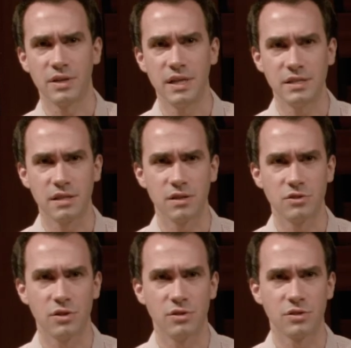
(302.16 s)
key
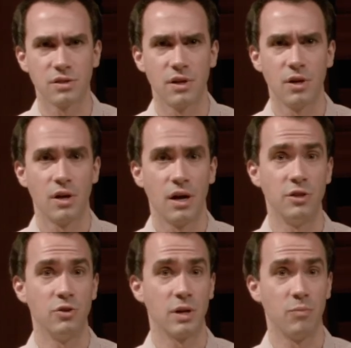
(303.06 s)
signatures, and
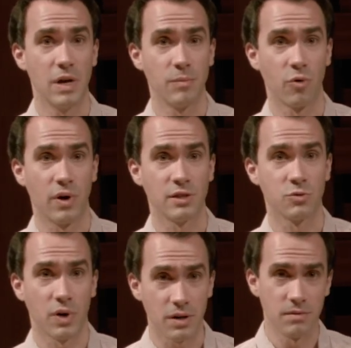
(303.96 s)
you can memorize
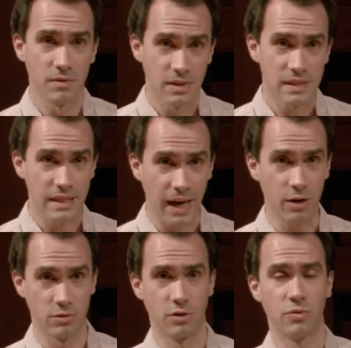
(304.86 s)
what
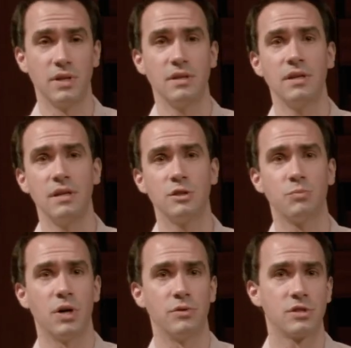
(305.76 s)
scale degree each
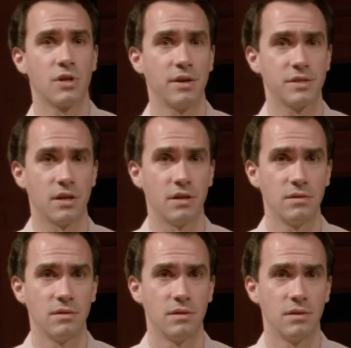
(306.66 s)
mode starts on,
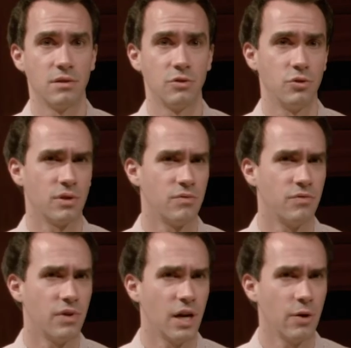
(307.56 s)
you can
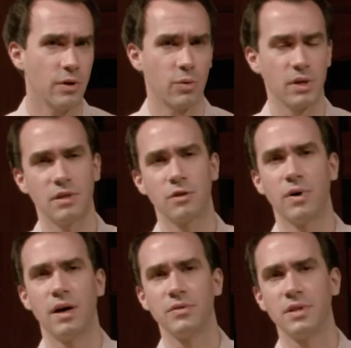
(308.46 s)
very quickly
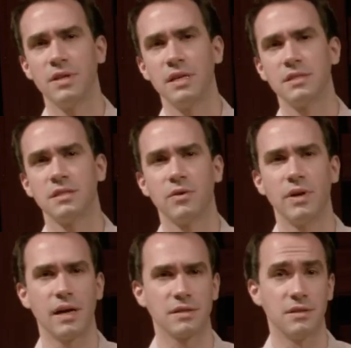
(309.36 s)
arrive at the necessary
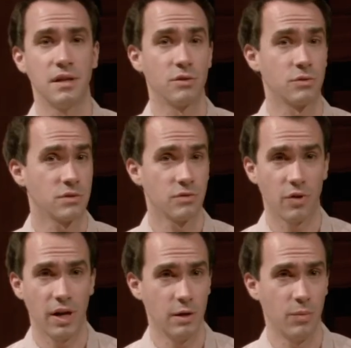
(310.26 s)
accidentals for
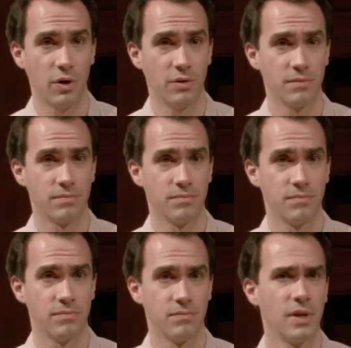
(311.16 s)
any mode.
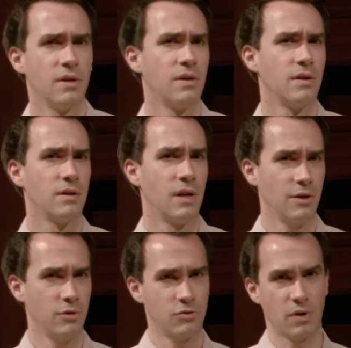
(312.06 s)
Now
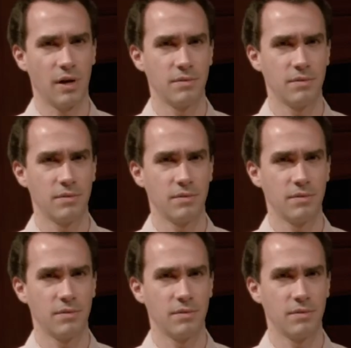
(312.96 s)
you try.